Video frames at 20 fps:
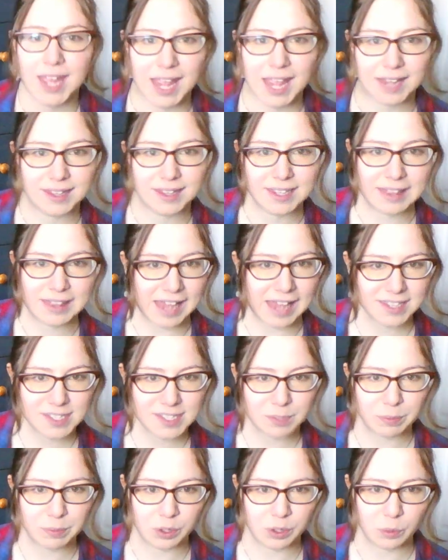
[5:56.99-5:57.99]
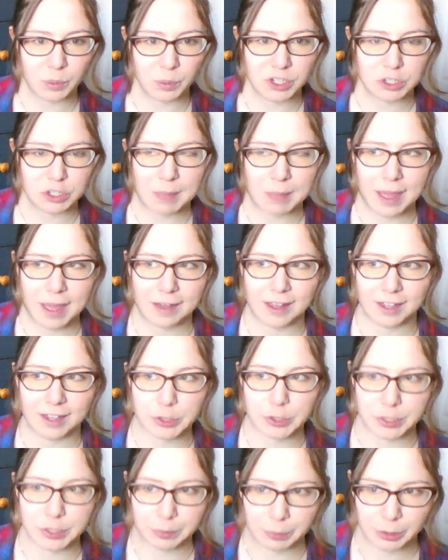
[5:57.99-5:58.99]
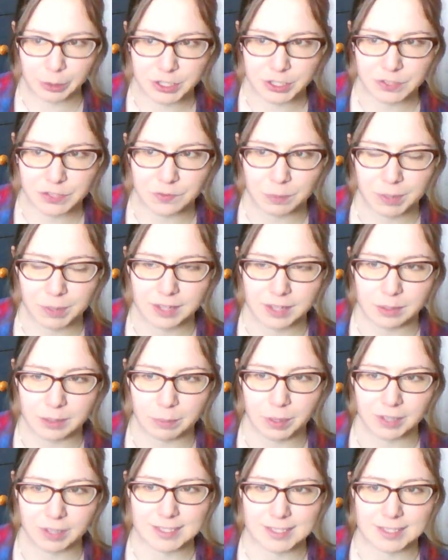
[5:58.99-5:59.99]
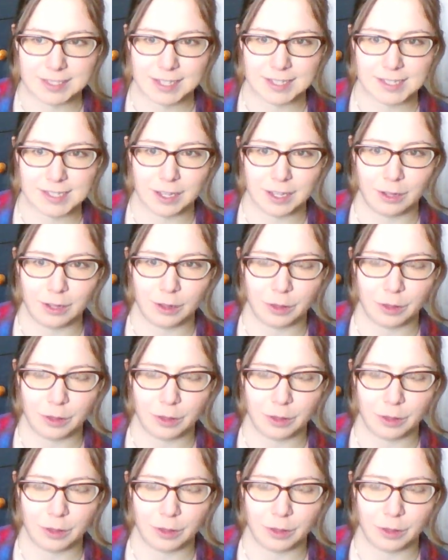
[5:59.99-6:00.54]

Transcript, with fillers: And the last book, which Matt actually purchased for me at the Boxing Day sale,